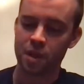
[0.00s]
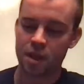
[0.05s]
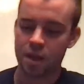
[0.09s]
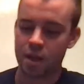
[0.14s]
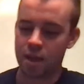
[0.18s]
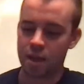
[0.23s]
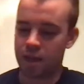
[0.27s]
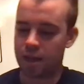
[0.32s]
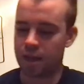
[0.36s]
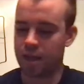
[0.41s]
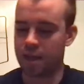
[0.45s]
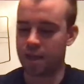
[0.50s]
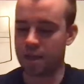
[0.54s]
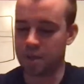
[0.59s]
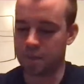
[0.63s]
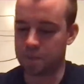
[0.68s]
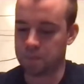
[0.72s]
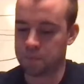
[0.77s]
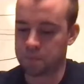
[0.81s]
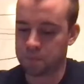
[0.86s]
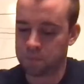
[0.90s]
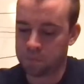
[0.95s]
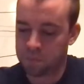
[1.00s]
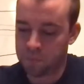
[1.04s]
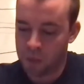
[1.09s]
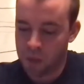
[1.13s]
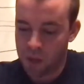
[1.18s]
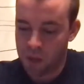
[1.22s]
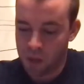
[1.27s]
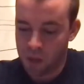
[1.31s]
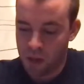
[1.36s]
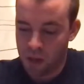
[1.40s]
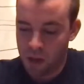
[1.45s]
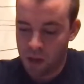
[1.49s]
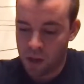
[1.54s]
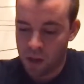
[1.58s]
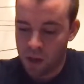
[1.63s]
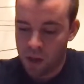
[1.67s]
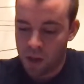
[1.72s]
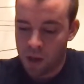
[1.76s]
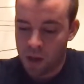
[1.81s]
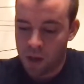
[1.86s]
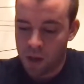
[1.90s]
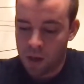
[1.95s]
um
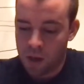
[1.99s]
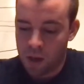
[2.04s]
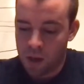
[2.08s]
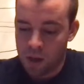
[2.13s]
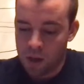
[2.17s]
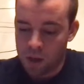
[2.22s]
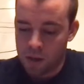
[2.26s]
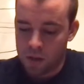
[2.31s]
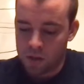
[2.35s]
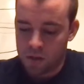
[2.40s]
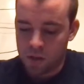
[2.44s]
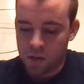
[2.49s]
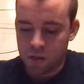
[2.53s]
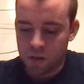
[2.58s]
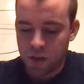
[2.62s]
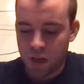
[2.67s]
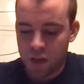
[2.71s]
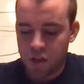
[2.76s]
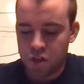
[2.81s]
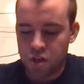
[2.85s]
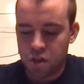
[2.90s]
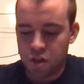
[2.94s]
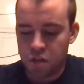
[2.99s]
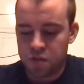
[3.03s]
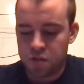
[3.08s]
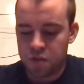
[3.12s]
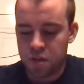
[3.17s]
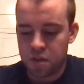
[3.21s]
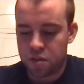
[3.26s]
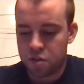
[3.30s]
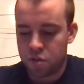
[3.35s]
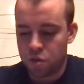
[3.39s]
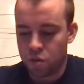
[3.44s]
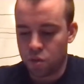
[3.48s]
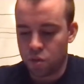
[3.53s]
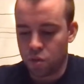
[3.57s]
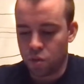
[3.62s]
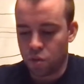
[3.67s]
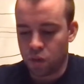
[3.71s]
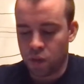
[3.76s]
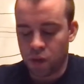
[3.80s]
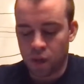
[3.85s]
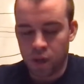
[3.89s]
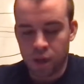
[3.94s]
so let's kind of shift
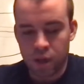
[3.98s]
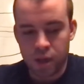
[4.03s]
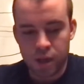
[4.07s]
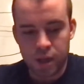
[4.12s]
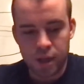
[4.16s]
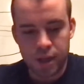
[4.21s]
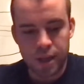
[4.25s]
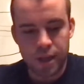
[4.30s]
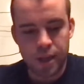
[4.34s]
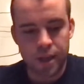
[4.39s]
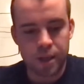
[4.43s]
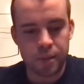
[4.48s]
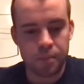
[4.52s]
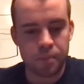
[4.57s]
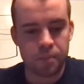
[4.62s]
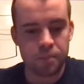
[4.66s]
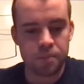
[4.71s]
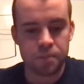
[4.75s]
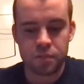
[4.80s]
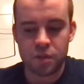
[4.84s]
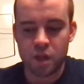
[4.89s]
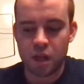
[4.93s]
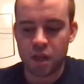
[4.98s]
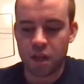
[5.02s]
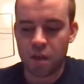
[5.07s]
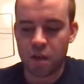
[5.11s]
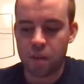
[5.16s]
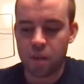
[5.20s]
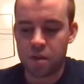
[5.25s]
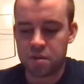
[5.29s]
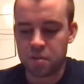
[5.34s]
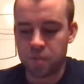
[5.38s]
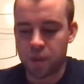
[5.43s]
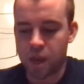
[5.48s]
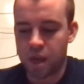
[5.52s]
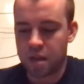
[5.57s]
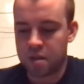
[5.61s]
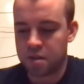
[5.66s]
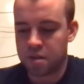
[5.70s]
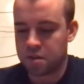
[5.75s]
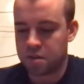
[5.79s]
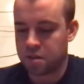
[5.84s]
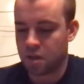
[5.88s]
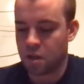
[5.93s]
into um, talking about some
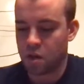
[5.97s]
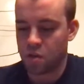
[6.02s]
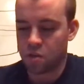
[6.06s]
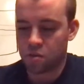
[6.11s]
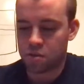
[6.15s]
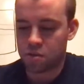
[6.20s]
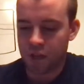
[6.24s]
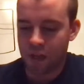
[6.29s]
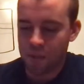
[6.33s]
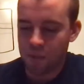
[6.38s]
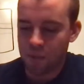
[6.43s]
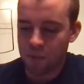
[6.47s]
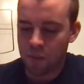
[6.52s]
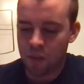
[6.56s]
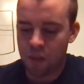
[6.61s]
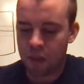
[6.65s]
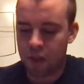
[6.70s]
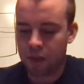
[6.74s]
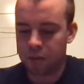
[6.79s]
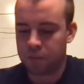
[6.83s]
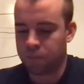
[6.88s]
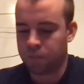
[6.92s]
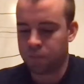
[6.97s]
X's and O's type thing.